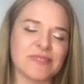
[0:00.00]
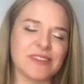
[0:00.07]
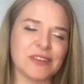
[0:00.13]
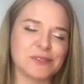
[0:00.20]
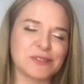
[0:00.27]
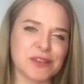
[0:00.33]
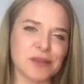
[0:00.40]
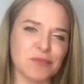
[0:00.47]
You're
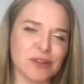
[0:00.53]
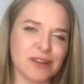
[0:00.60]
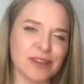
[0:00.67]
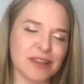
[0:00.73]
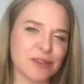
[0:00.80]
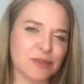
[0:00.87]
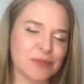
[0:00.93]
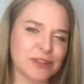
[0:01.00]
someone,
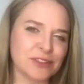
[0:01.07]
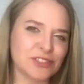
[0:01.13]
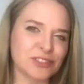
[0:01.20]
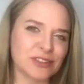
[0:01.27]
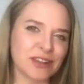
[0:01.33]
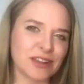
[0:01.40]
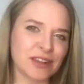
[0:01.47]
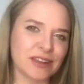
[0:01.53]
like you mentioned
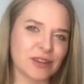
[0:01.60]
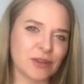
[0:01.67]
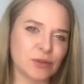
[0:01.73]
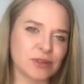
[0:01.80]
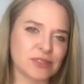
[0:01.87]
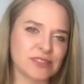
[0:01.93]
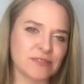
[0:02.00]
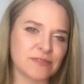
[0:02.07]
earlier, who
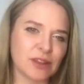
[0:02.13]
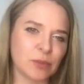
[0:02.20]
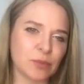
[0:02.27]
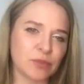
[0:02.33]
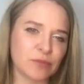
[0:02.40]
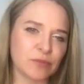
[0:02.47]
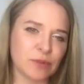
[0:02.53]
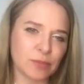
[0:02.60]
has developed
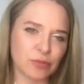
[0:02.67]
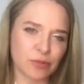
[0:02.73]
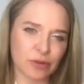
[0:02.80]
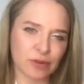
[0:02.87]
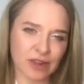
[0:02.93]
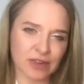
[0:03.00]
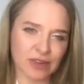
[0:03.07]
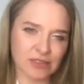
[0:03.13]
3
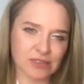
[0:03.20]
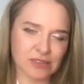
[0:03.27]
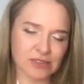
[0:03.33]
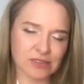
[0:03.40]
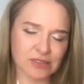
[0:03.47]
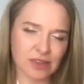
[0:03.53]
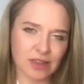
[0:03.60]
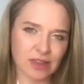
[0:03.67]

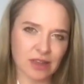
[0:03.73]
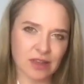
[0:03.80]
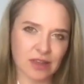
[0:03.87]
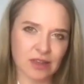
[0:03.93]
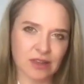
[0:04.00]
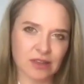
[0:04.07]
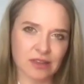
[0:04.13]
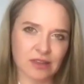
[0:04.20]
products
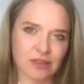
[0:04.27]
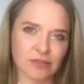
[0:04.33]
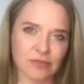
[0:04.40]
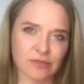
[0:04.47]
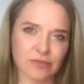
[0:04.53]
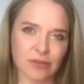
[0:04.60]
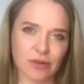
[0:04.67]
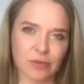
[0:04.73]

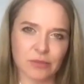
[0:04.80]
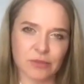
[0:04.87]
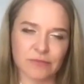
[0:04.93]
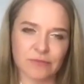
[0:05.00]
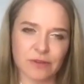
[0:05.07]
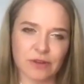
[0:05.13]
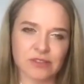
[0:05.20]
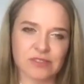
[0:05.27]
from the
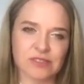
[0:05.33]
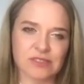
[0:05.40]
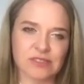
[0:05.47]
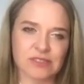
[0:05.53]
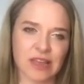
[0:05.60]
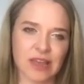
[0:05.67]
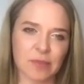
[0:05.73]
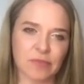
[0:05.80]
first
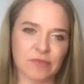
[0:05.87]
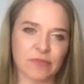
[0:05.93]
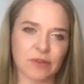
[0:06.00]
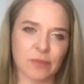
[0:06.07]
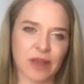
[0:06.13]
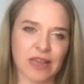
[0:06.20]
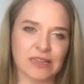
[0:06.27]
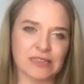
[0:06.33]
step,
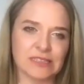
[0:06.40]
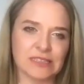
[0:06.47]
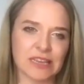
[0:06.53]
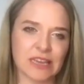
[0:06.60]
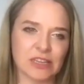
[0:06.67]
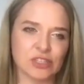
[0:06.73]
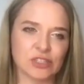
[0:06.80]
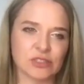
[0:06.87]
from
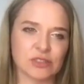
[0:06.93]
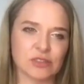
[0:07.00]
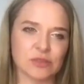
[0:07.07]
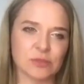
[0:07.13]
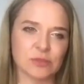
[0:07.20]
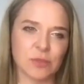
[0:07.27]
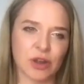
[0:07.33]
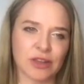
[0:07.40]
ideation to
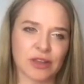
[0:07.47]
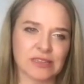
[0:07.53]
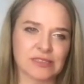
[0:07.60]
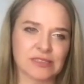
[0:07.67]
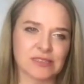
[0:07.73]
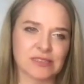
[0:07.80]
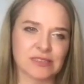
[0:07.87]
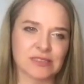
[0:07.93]
market
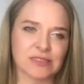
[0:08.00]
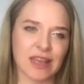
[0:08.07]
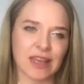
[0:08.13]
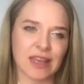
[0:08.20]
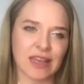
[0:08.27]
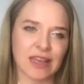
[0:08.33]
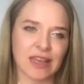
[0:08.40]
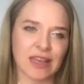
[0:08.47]

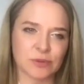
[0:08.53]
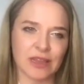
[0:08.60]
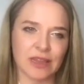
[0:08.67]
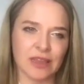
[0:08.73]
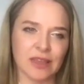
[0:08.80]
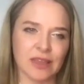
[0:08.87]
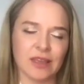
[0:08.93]
entry.